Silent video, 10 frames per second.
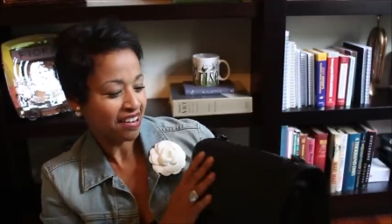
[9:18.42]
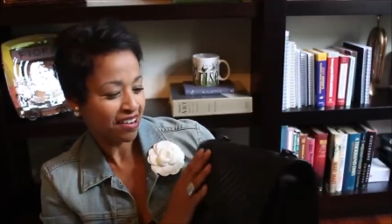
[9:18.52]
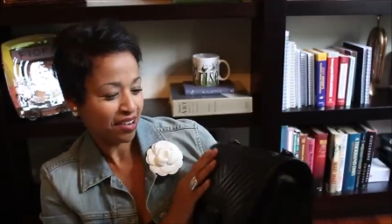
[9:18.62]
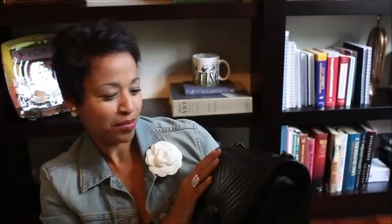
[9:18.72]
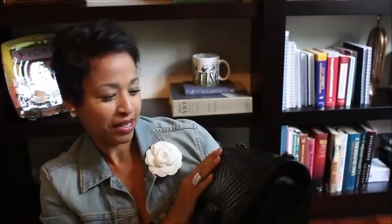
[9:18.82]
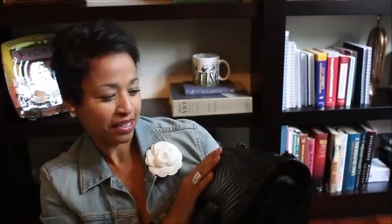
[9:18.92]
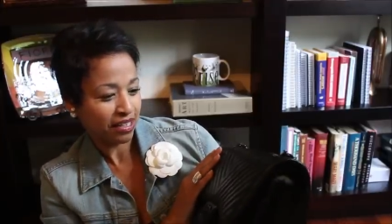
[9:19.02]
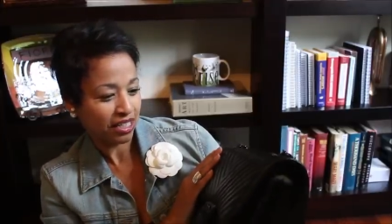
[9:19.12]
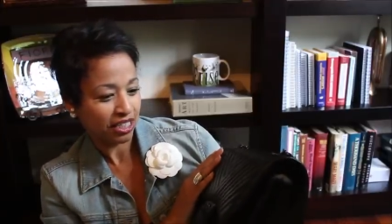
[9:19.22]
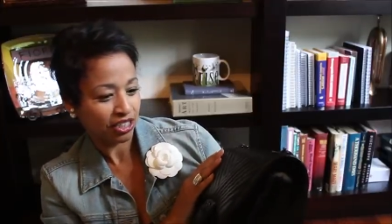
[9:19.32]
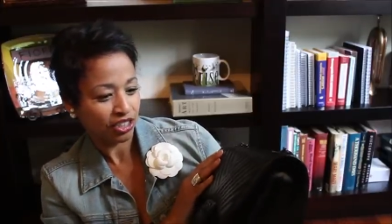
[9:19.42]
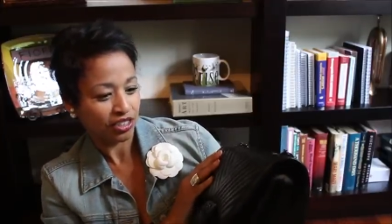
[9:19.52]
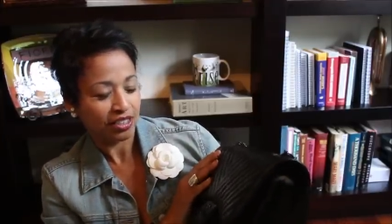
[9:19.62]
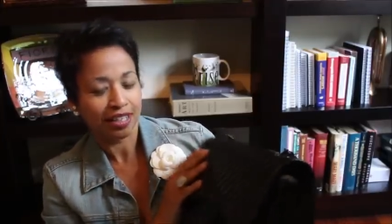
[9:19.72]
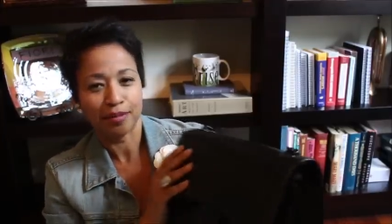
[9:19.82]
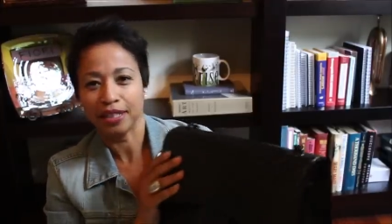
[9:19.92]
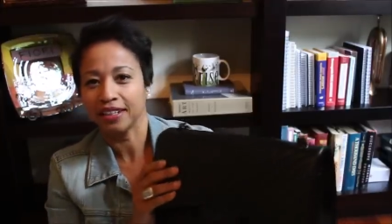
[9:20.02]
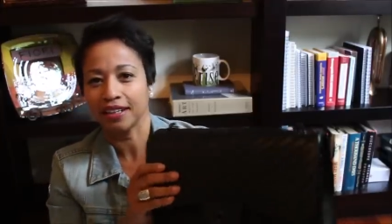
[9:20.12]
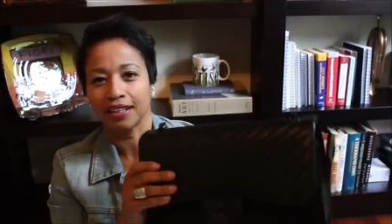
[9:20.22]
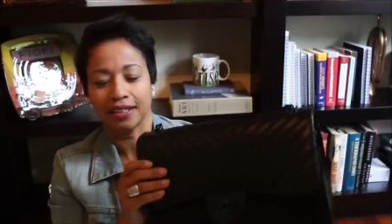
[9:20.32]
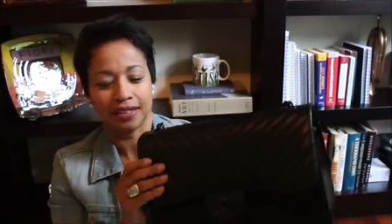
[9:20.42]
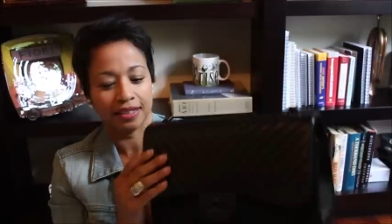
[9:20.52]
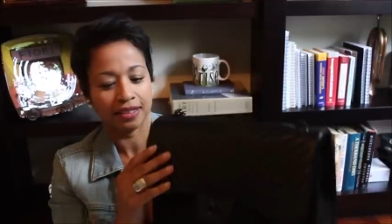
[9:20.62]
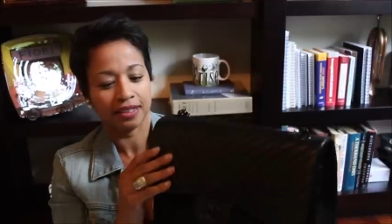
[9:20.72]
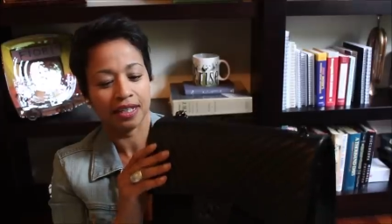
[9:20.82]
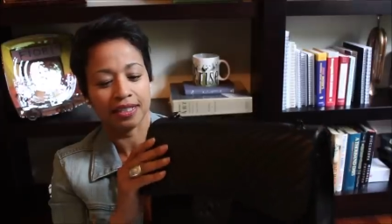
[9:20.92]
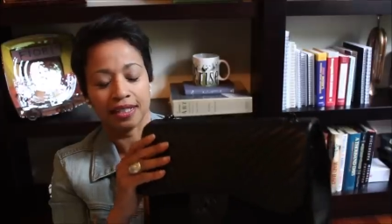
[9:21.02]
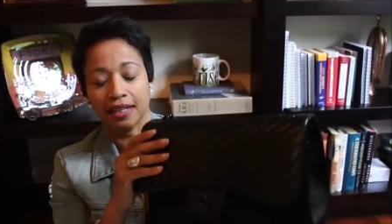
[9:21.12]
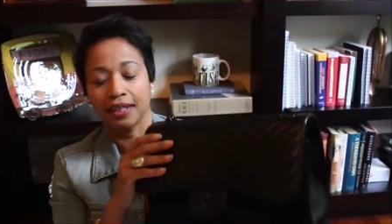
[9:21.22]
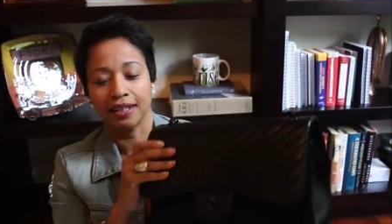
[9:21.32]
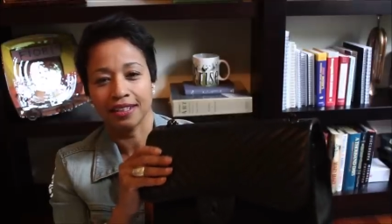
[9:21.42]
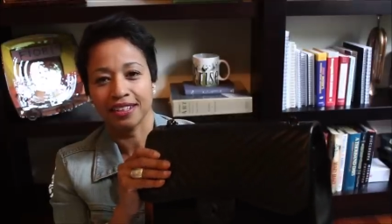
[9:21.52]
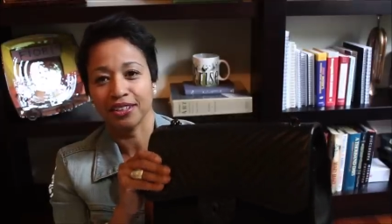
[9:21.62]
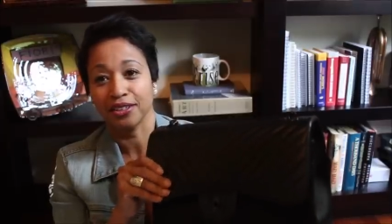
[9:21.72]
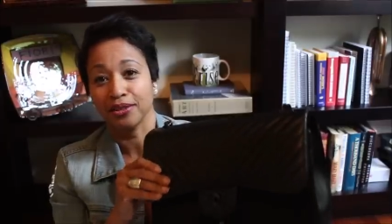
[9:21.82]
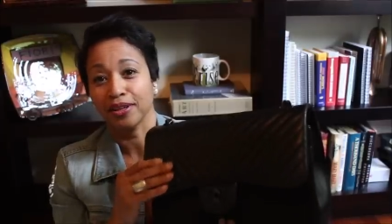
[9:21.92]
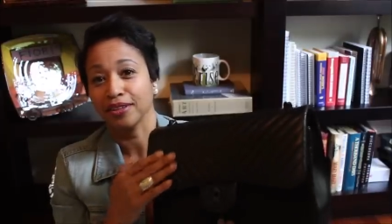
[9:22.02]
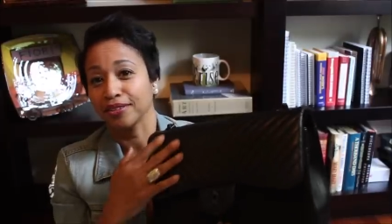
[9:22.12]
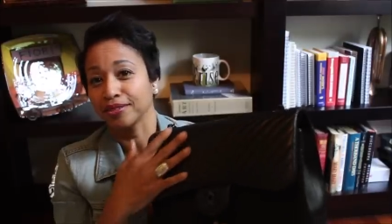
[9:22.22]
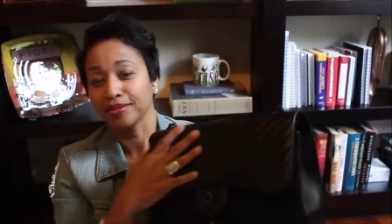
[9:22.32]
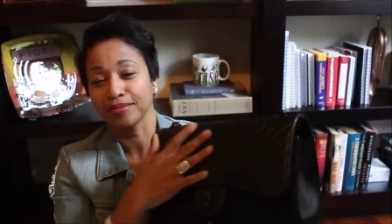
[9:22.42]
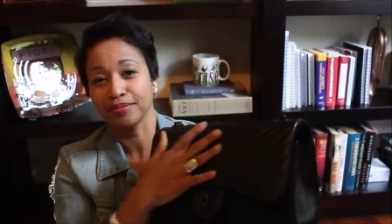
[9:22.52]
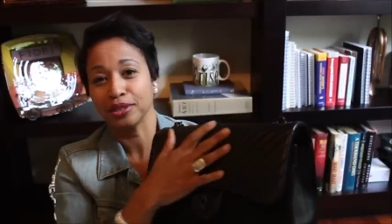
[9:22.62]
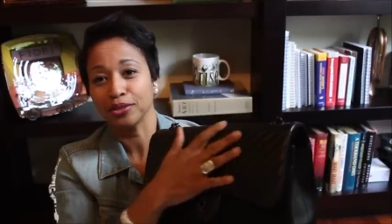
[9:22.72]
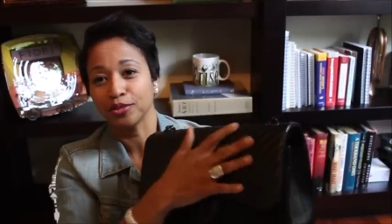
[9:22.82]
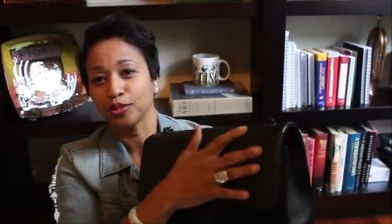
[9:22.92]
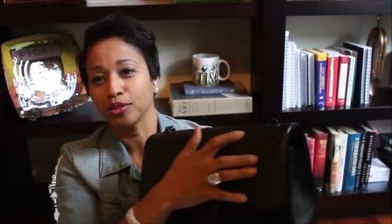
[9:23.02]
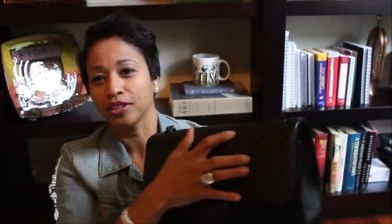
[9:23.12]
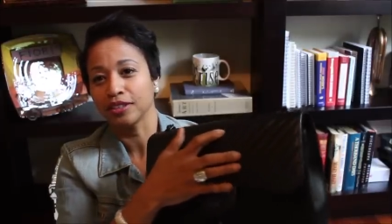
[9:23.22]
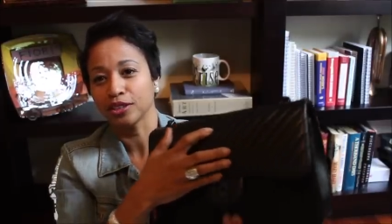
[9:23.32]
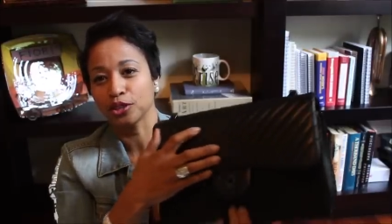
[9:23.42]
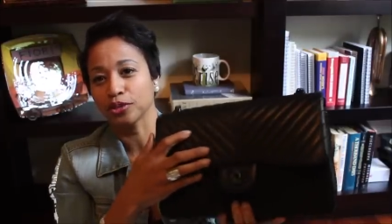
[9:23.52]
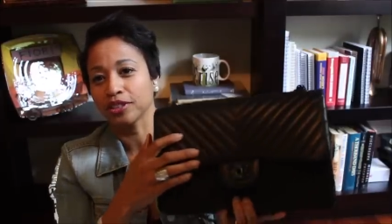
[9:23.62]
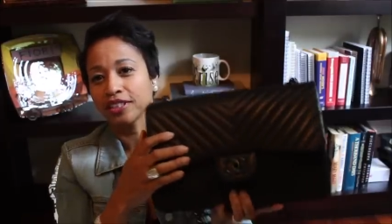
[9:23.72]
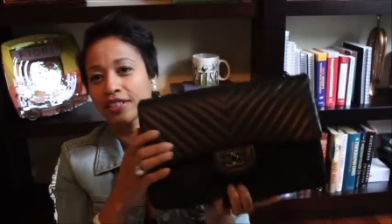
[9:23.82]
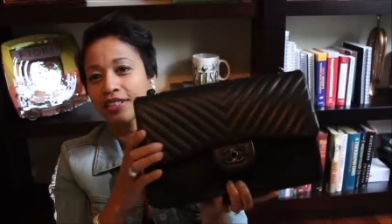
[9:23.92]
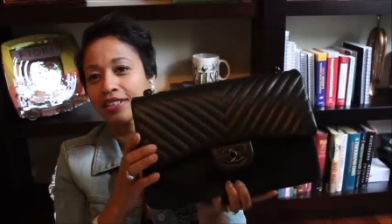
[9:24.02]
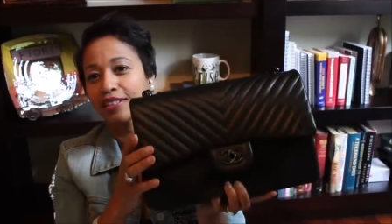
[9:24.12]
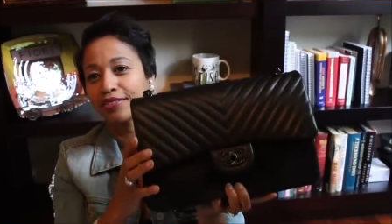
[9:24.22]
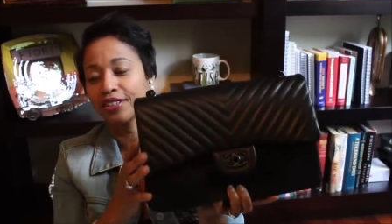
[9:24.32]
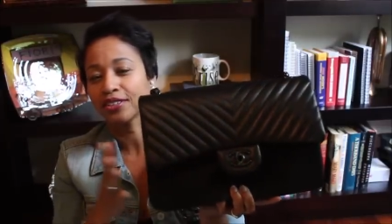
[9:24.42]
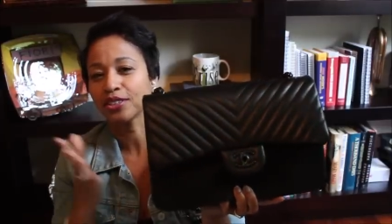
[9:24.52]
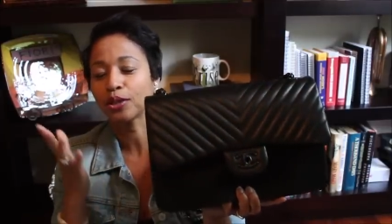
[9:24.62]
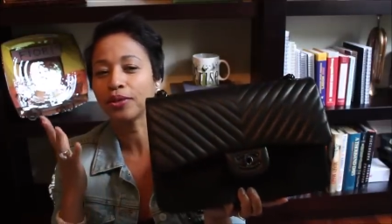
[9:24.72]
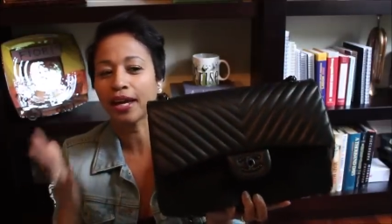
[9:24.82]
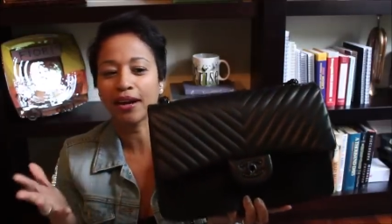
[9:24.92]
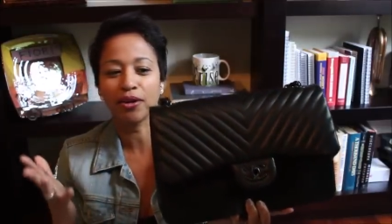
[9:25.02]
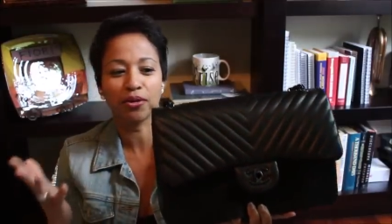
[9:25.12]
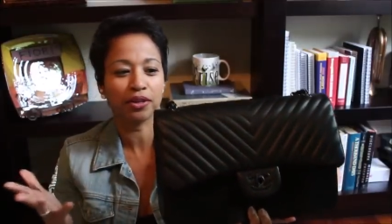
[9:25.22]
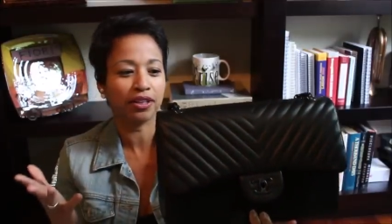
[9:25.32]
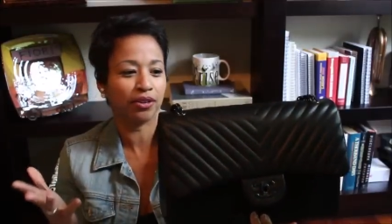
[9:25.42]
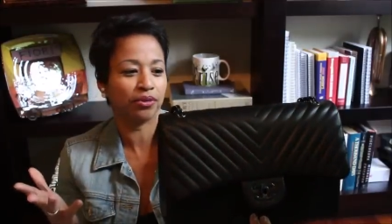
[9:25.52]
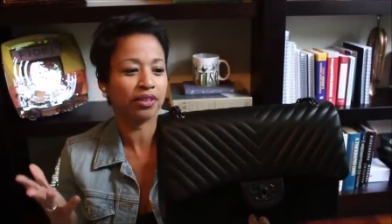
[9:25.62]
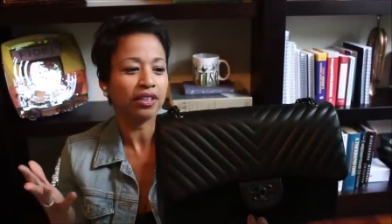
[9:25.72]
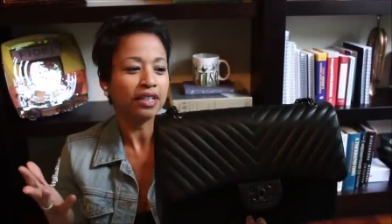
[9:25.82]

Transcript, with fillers: Oh my gosh. I mean, Guys, I cannot tell you how beautiful and luxurious this feels. So now, you know,